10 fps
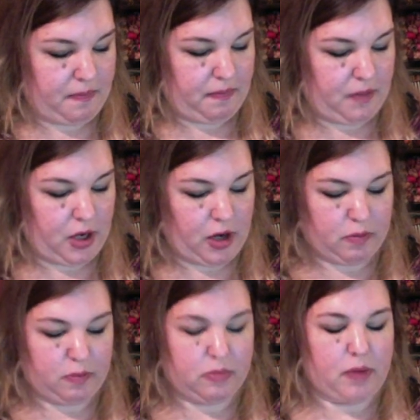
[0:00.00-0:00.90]
you
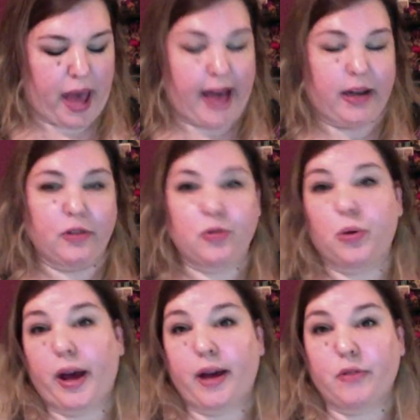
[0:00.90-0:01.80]
know, Addie's will
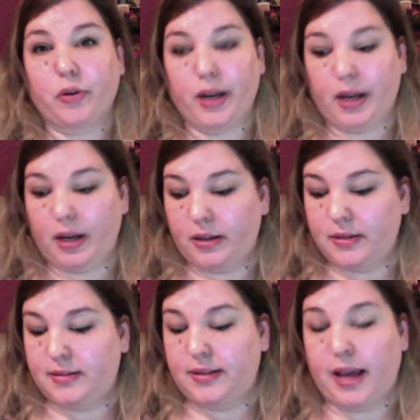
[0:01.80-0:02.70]
have green in it,
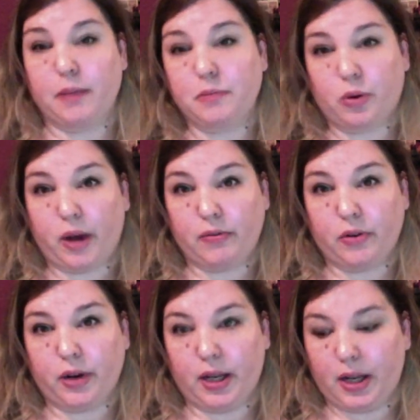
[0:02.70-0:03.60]
Sam's will have
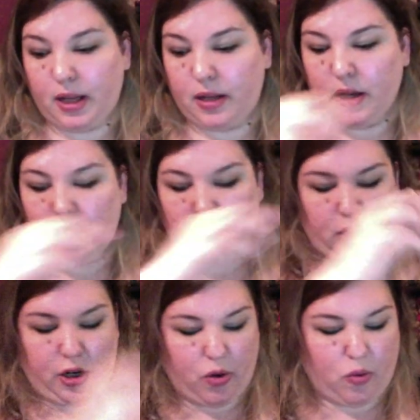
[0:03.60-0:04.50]
green in it,
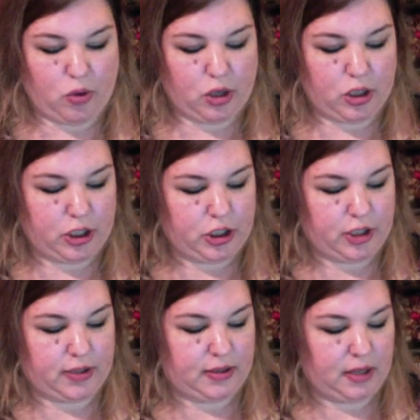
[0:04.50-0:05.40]
you know, orange. It's
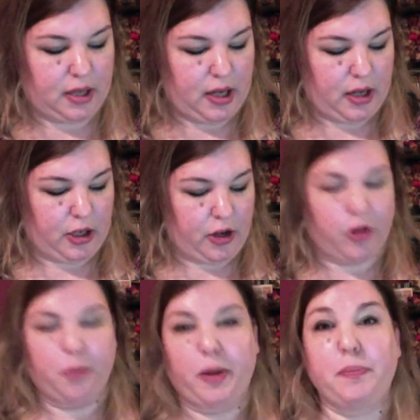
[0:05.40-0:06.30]
just, you know,
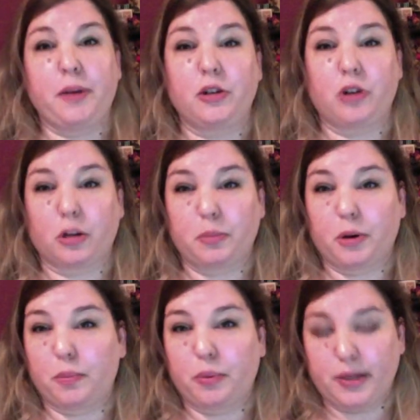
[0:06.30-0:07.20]
there might be a dark
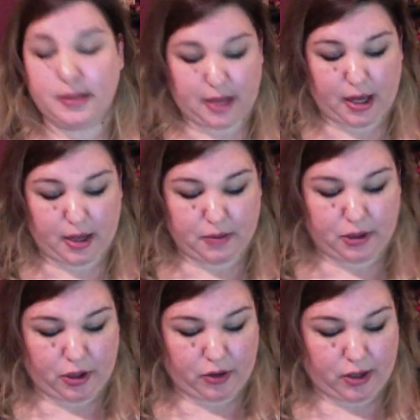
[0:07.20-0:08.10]
purple in Sam's,
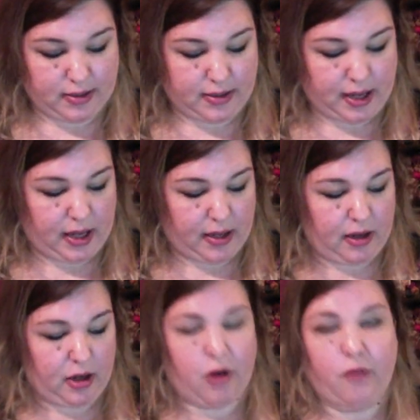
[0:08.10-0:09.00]
you know, not saying,
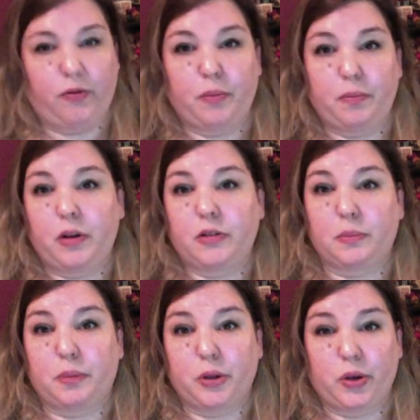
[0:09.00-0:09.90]
you know, if there's a
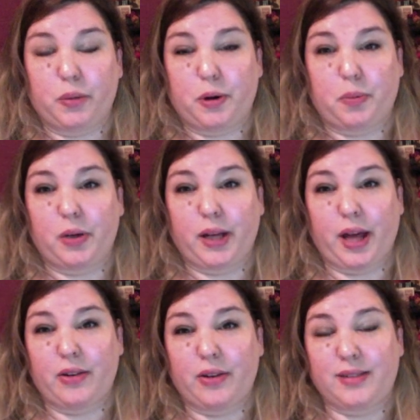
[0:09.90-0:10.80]
blue and a purple
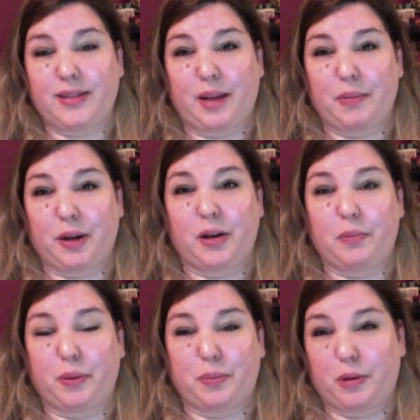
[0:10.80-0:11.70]
together, not saying I'm not going to
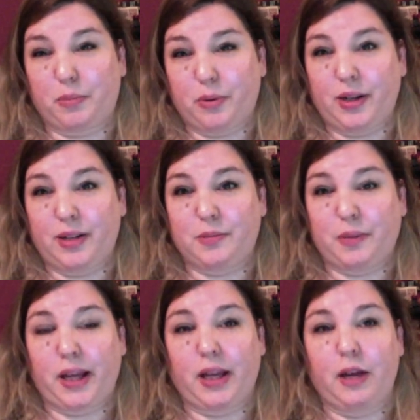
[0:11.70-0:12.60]
put purple in his
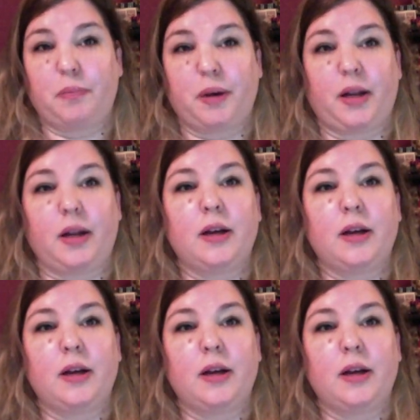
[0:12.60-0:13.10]
blanket, but